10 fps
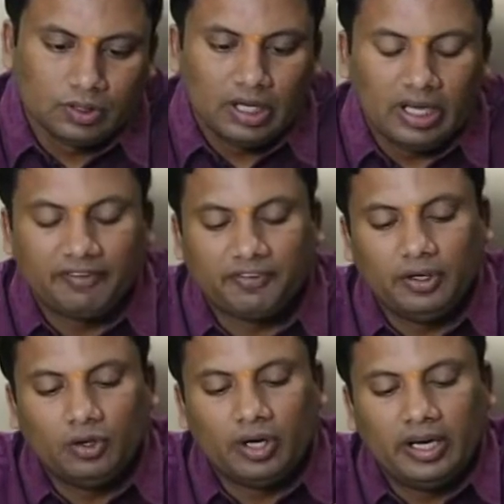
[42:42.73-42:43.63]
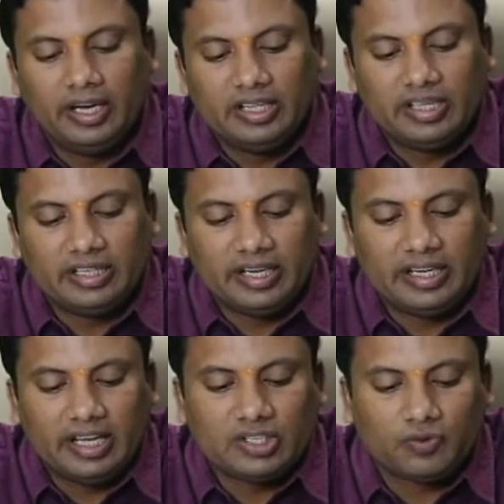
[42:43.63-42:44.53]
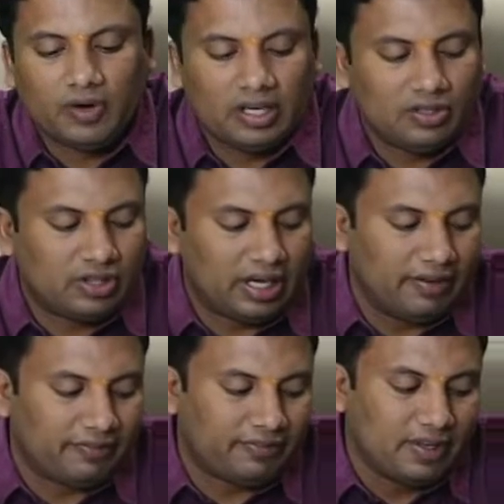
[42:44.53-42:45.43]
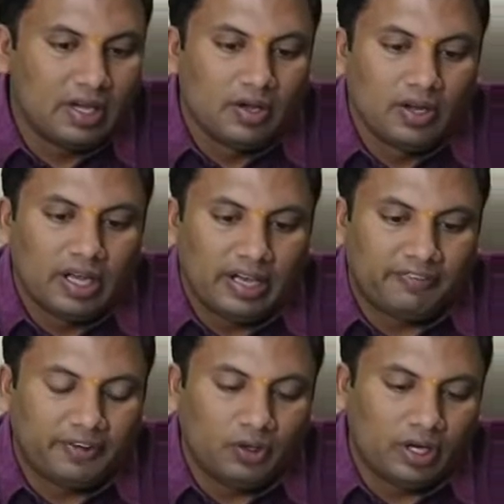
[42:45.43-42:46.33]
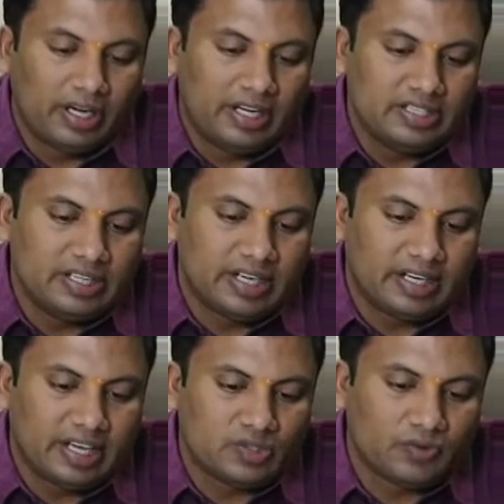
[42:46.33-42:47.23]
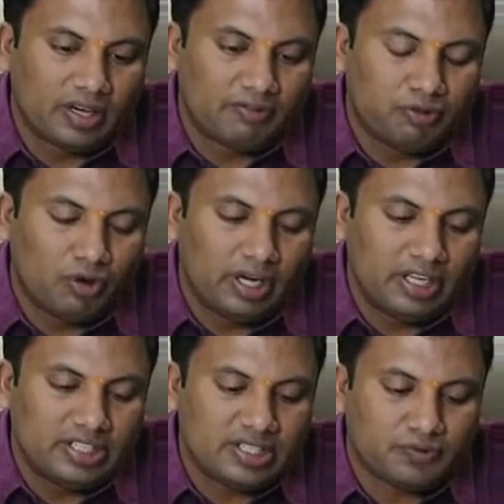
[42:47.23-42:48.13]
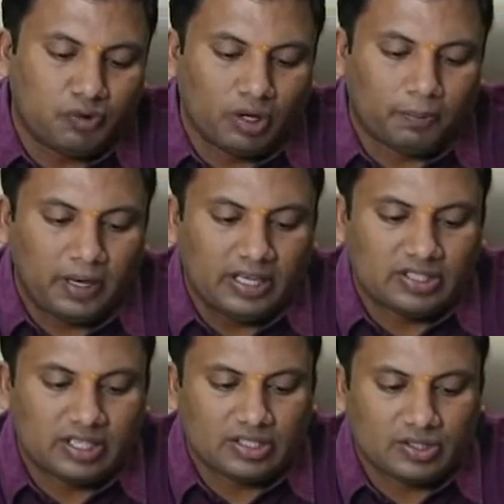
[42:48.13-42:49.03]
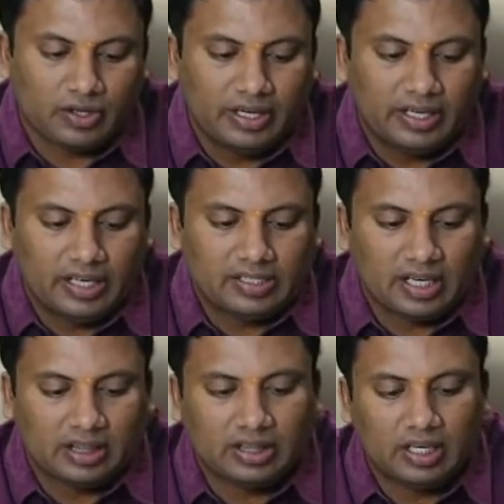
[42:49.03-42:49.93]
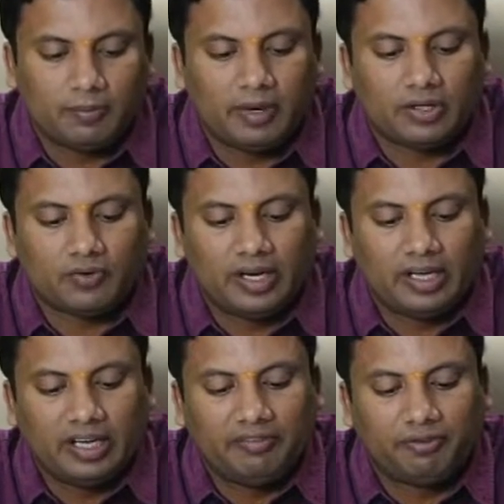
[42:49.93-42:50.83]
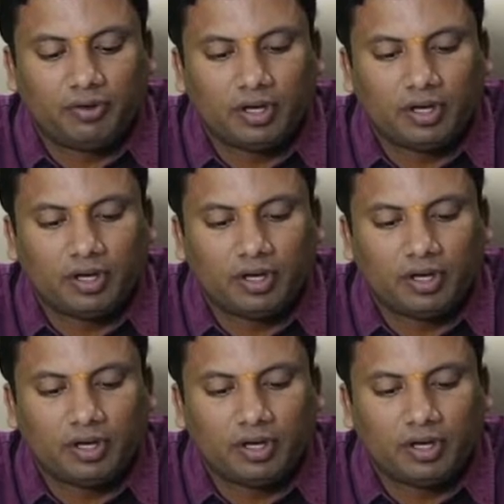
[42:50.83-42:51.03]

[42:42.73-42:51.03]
If unit digit it is 1, 3. If unit digit it is 1, 4 digits, 4 places. So it is nothing but 24.